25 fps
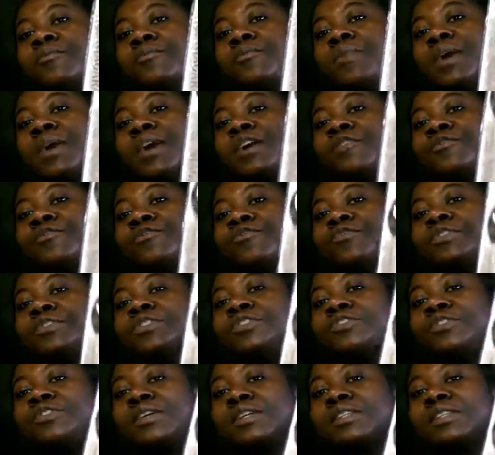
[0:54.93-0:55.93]
by
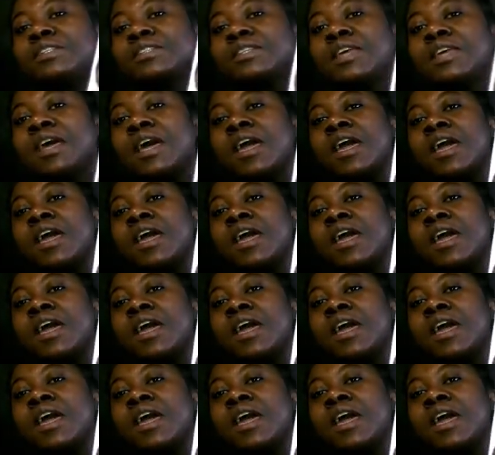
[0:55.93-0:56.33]
Freetress.